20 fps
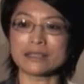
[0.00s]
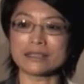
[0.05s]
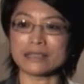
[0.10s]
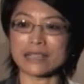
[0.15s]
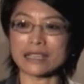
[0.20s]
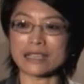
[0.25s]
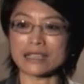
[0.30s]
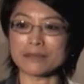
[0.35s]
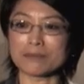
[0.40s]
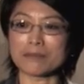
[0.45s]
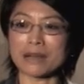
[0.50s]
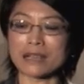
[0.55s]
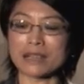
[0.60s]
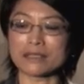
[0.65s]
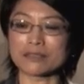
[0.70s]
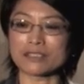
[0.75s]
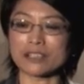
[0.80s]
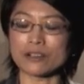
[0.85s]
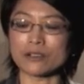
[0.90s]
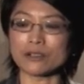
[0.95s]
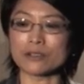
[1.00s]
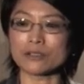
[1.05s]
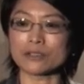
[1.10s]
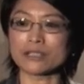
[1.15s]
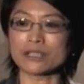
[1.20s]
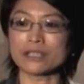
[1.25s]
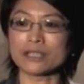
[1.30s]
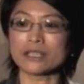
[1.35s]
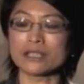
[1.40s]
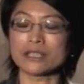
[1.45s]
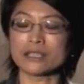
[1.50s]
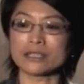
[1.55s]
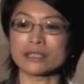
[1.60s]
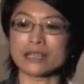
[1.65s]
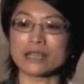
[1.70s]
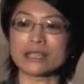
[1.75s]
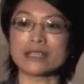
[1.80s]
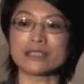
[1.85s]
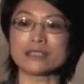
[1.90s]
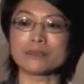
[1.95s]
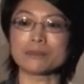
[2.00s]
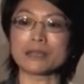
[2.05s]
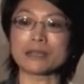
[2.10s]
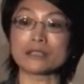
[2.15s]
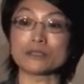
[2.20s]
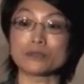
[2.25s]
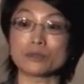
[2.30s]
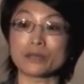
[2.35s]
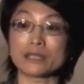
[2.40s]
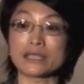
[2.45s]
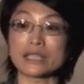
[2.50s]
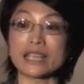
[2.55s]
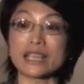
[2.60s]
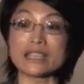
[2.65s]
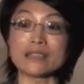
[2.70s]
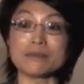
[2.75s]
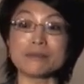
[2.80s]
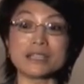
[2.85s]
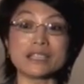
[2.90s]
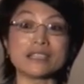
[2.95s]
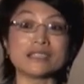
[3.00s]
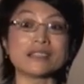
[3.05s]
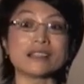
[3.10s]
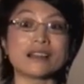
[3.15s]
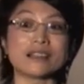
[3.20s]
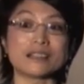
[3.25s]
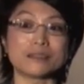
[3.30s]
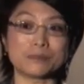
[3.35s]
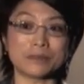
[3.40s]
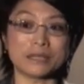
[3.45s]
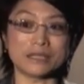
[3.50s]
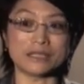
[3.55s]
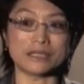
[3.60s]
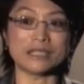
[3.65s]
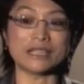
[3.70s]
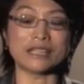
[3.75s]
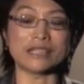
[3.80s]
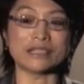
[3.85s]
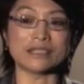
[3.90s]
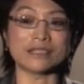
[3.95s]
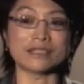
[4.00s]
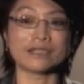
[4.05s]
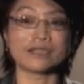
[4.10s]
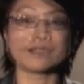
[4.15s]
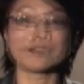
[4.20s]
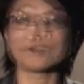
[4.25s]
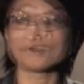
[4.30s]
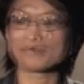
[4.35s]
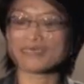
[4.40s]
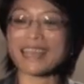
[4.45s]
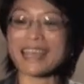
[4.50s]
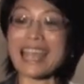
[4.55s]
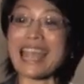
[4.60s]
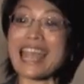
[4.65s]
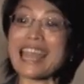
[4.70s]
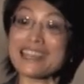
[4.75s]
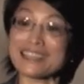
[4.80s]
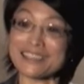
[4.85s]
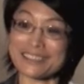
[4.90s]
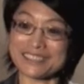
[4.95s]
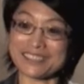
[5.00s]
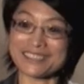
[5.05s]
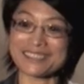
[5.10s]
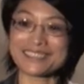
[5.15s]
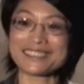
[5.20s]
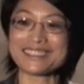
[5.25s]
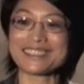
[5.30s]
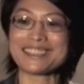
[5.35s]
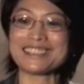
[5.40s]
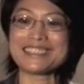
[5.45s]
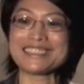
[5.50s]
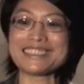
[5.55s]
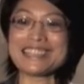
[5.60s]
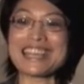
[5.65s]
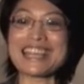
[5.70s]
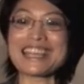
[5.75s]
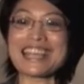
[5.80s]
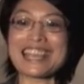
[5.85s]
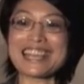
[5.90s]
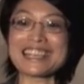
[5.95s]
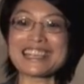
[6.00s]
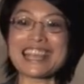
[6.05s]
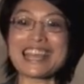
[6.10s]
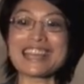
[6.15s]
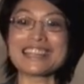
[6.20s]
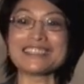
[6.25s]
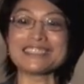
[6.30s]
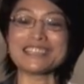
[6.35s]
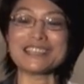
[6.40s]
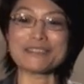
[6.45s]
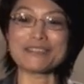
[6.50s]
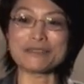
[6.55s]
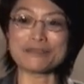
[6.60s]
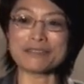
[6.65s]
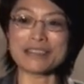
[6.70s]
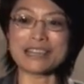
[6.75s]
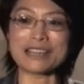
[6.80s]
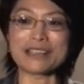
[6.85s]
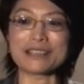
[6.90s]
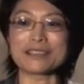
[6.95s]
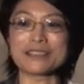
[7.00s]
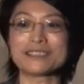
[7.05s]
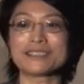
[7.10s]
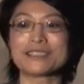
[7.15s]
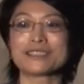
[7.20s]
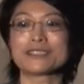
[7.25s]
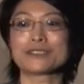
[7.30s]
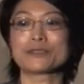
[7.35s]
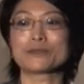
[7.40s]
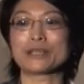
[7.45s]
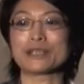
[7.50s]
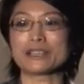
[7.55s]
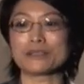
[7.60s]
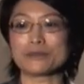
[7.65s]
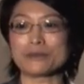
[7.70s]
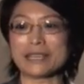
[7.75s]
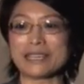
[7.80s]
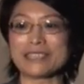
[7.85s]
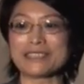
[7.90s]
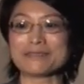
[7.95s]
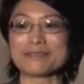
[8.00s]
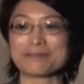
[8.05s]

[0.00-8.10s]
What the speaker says: that amount of Coke, that is about $28 million per year. And they can get it in a very quick way.